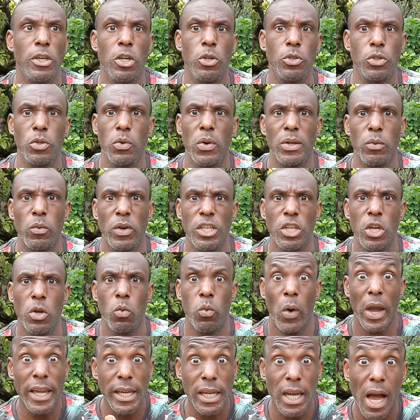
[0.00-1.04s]
you do it when you
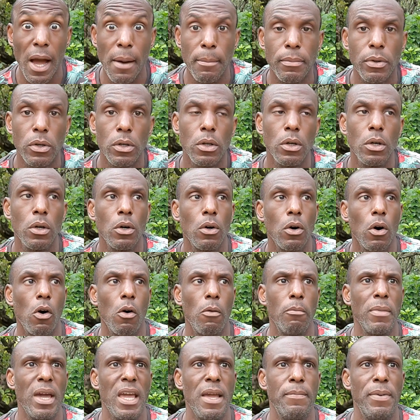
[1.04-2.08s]
wake up, or
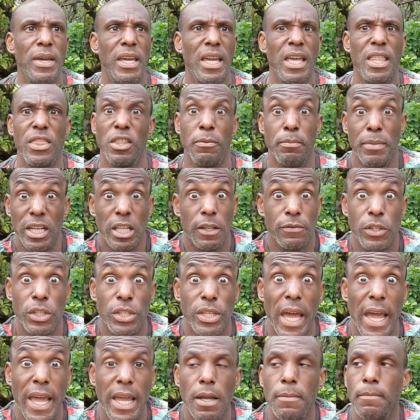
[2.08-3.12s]
maybe in the middle of the
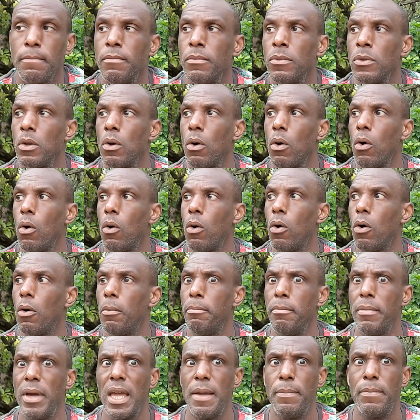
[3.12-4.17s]
day, or
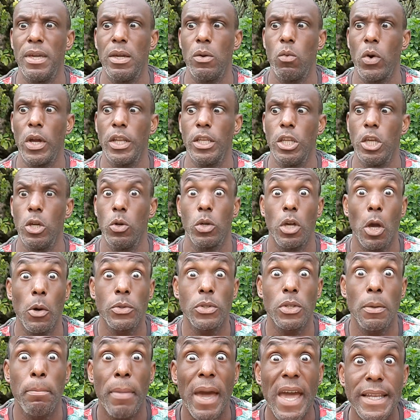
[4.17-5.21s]
maybe when you go
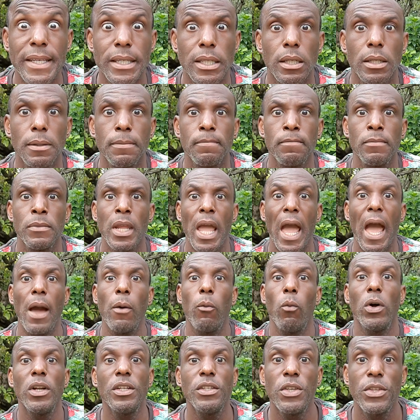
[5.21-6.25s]
to bed. And
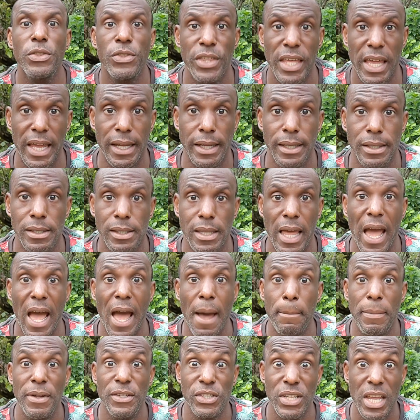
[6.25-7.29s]
one of the things that
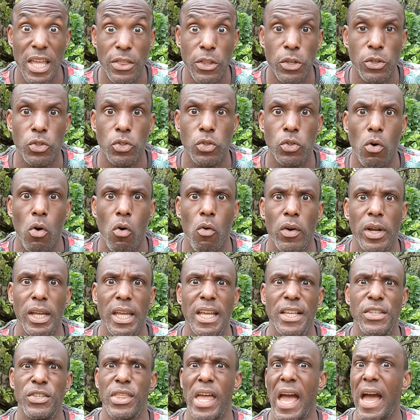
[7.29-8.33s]
happens in the story
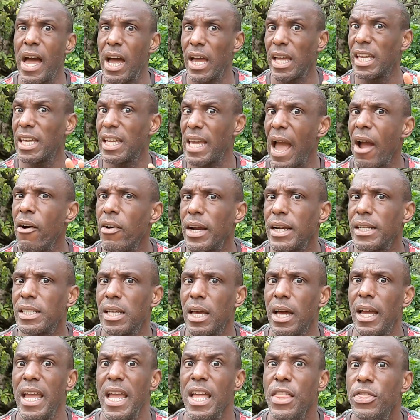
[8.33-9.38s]
is that a character
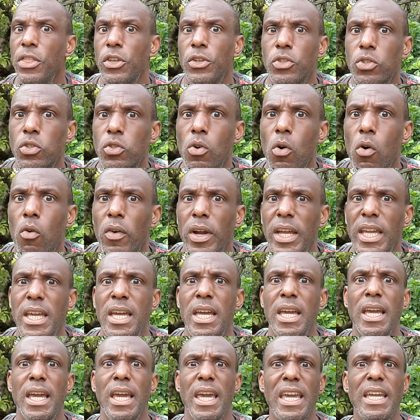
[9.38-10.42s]
in the story,
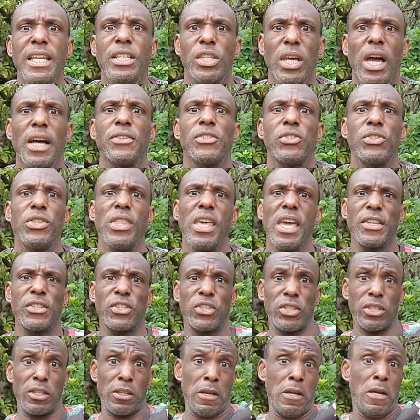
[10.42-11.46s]
he does
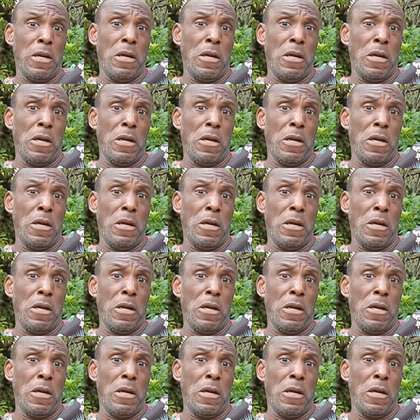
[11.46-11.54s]
this.